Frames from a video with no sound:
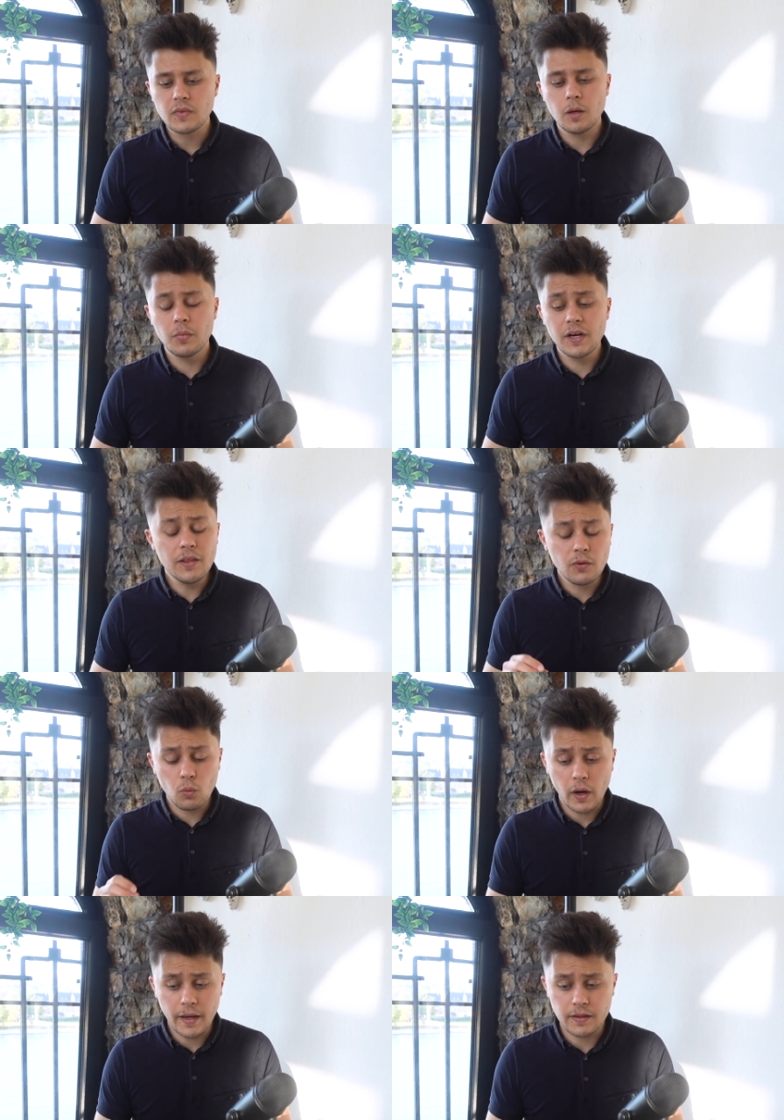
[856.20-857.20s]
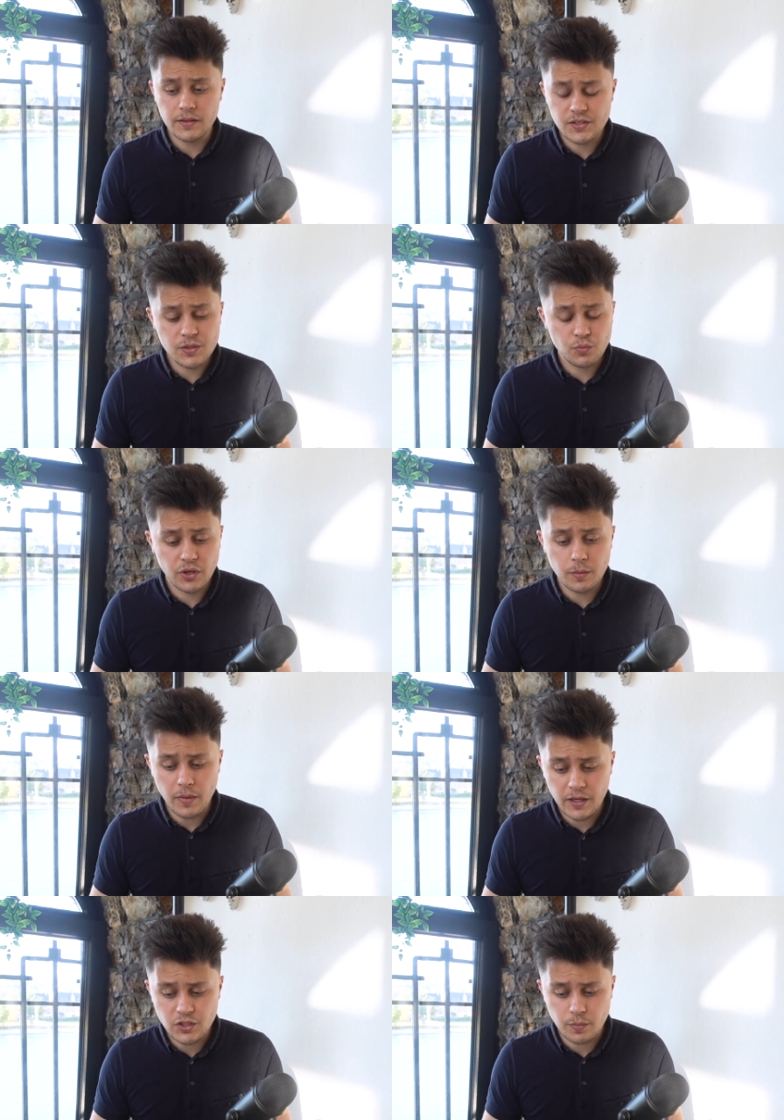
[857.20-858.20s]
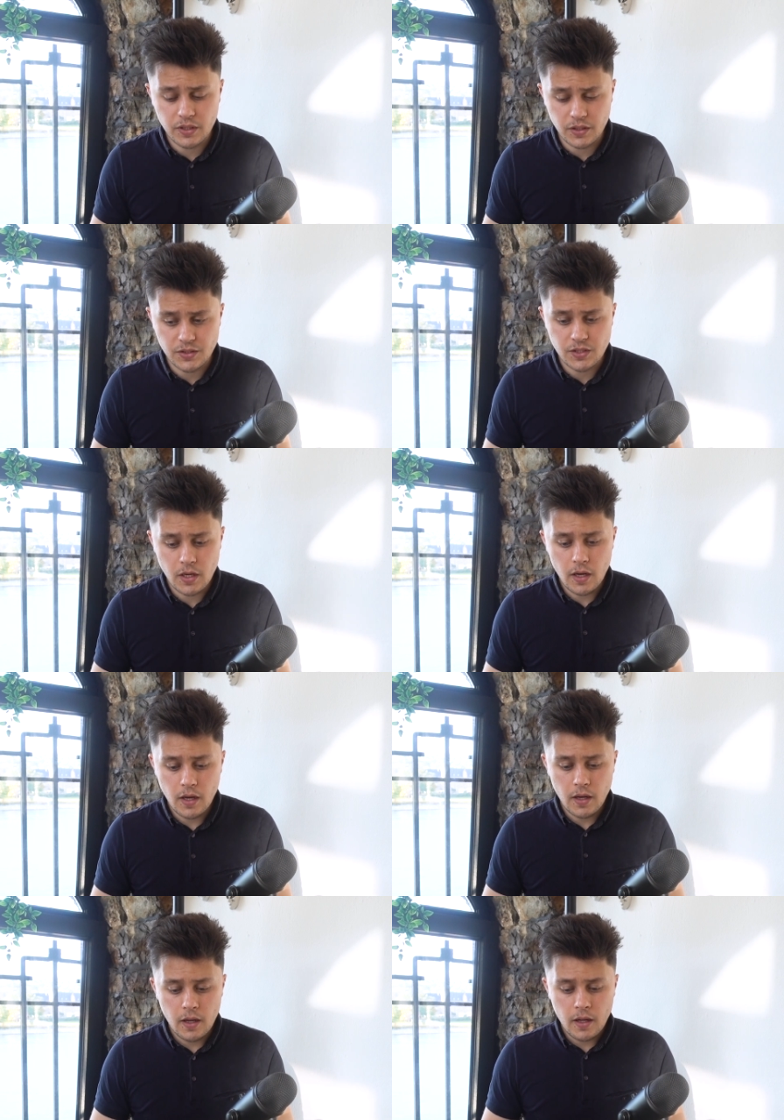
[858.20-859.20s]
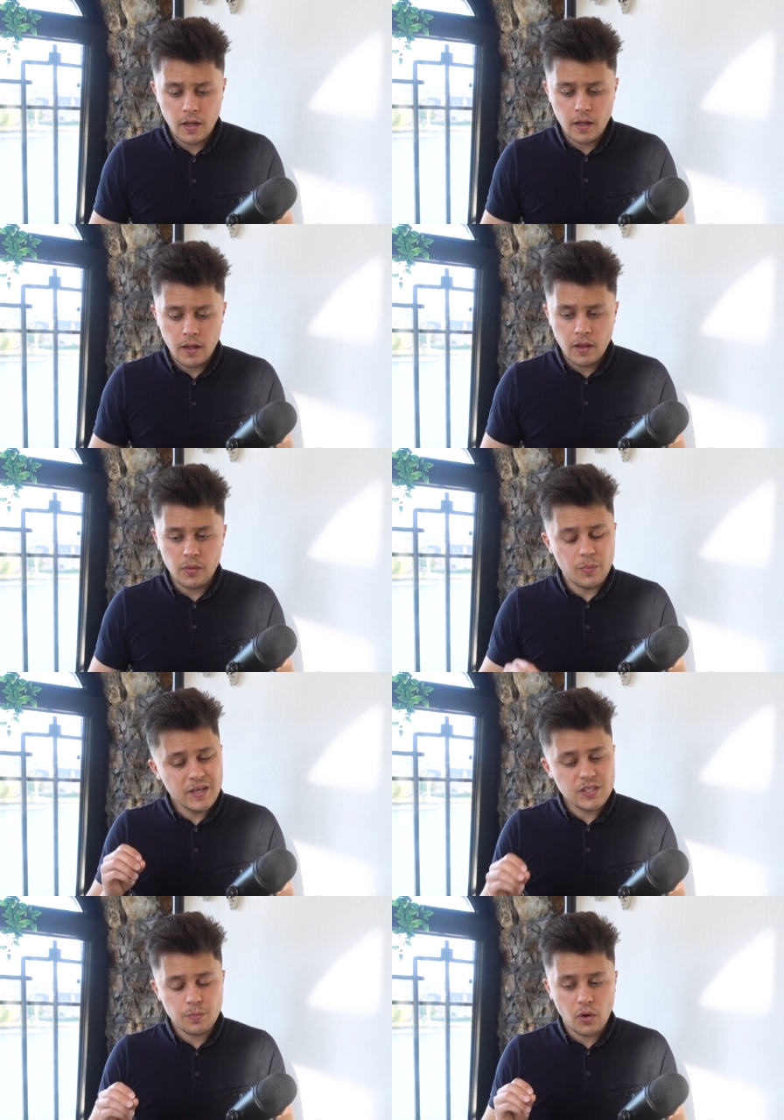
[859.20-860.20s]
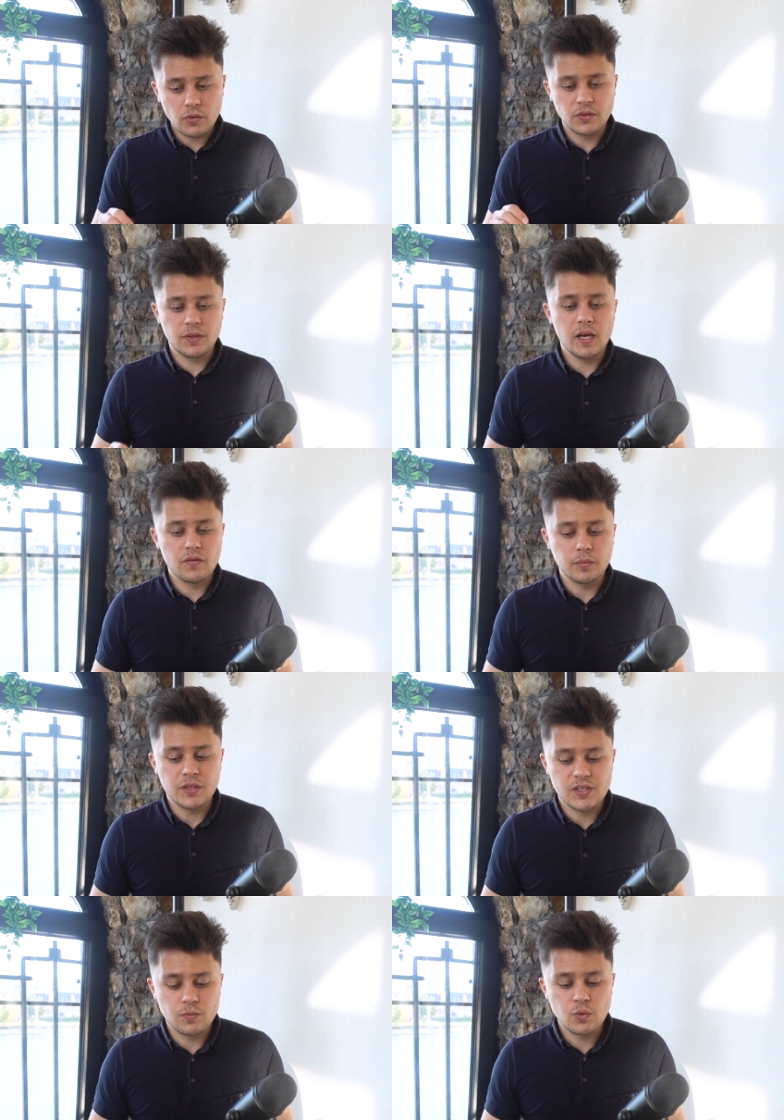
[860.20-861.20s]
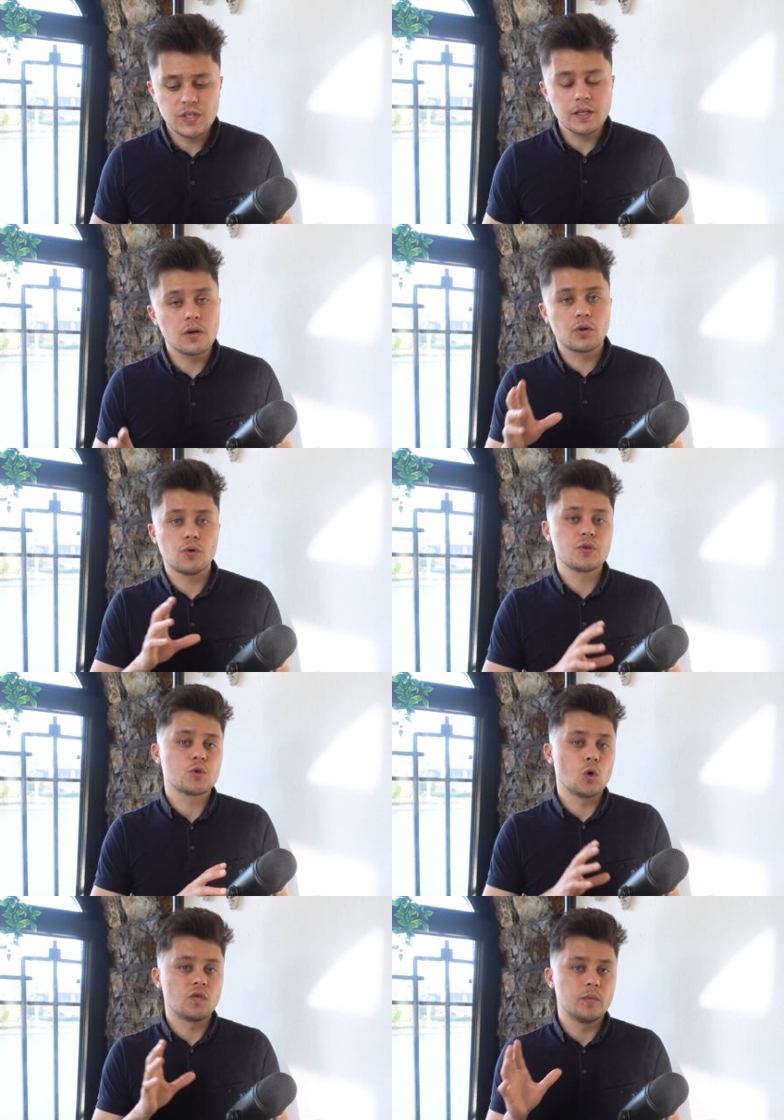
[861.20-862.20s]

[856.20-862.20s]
But either way, this is pretty major because the biggest part to take from this is we're seeing a crossover